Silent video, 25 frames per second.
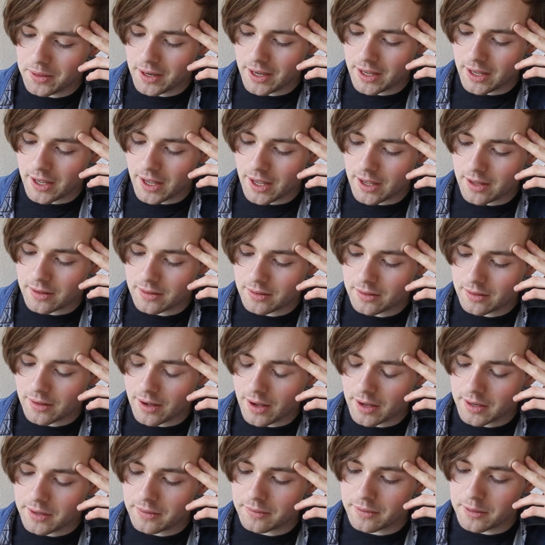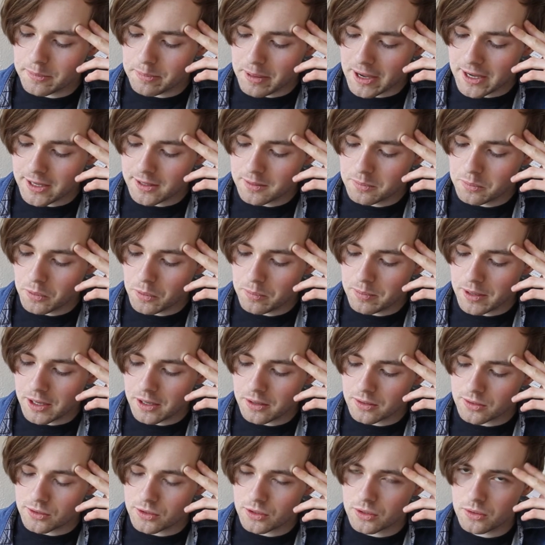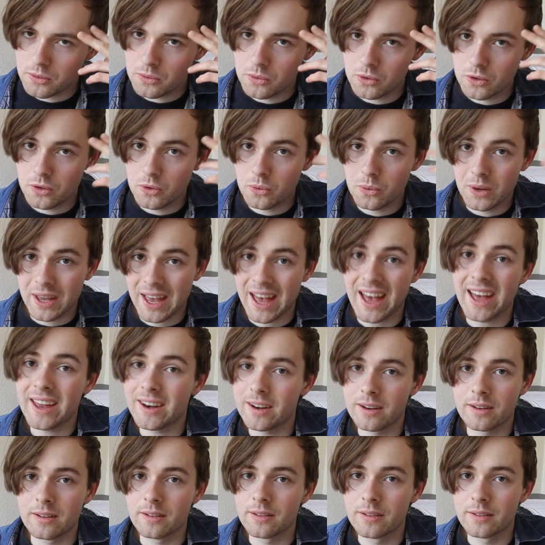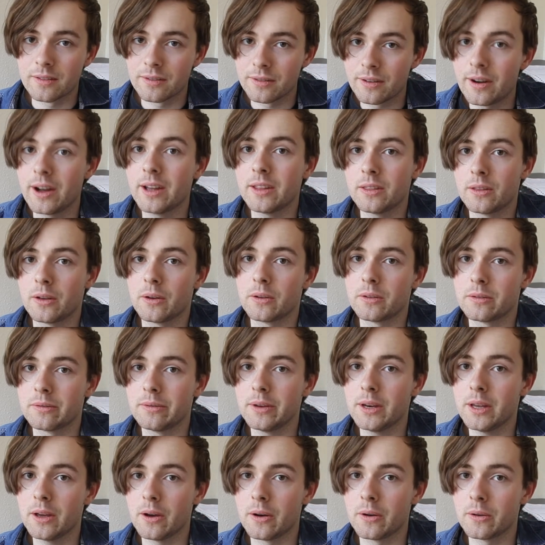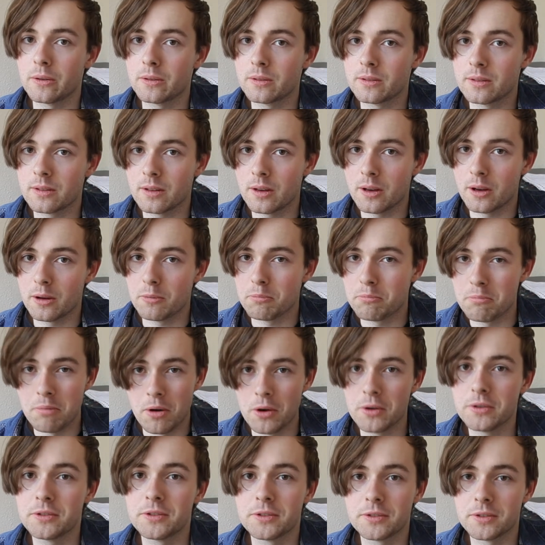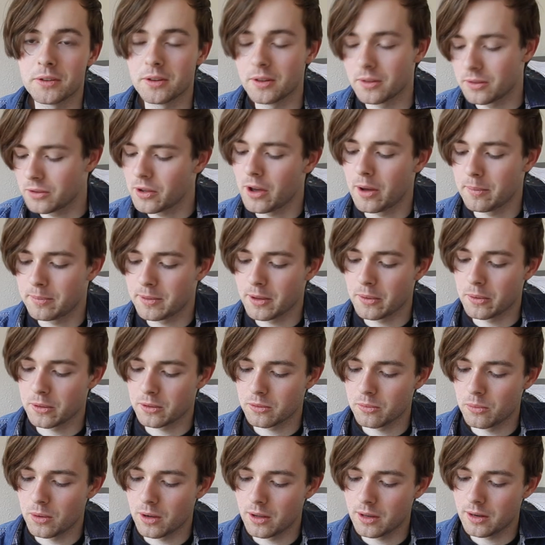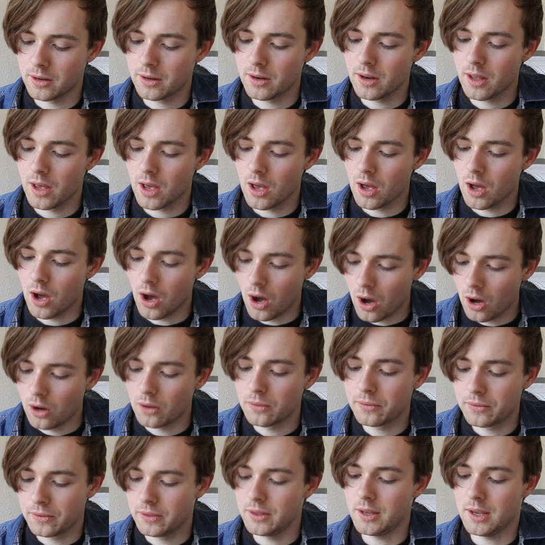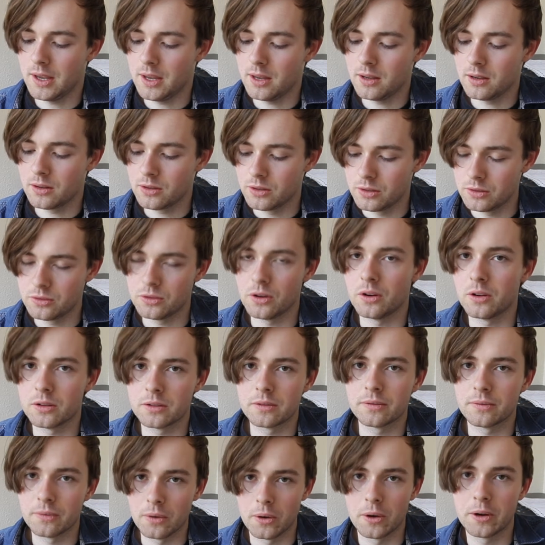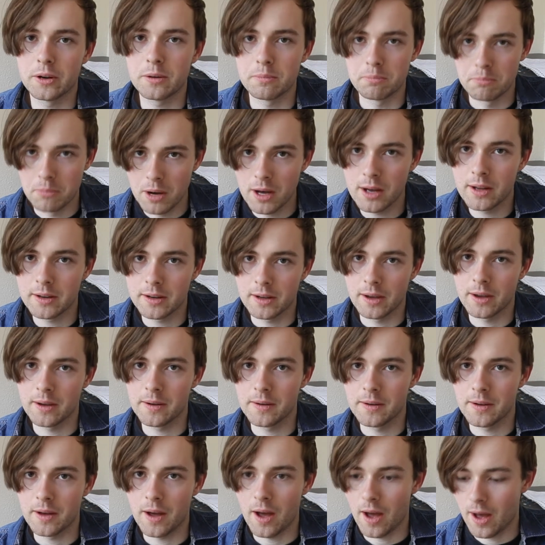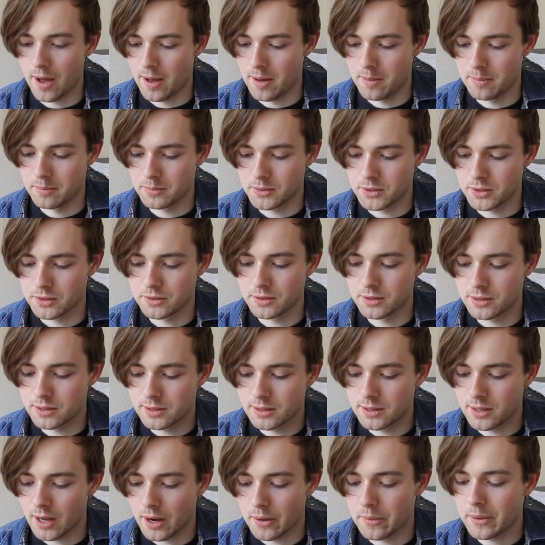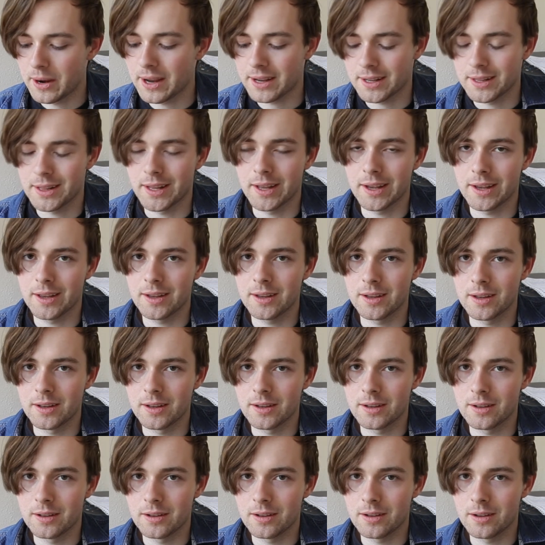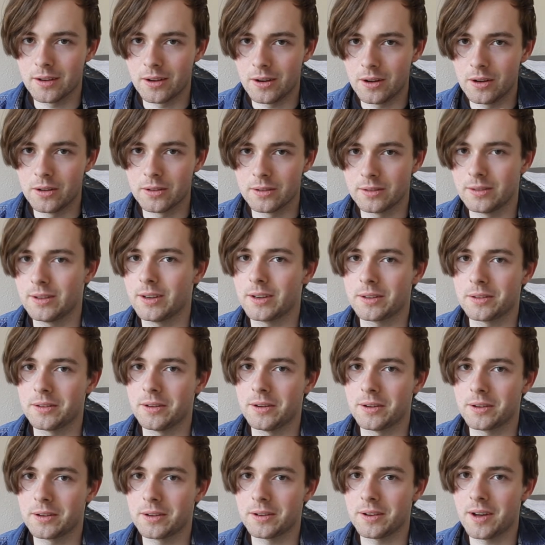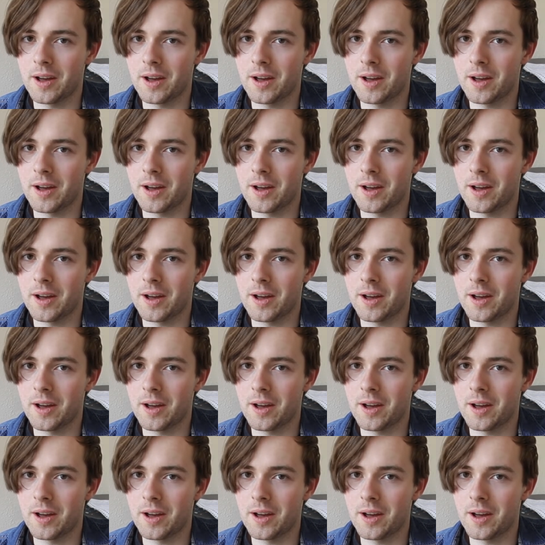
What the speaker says: it's kind of debatable because you can find those videos pushed to the top. There was one of the George Floyd murder, just directly on TikTok.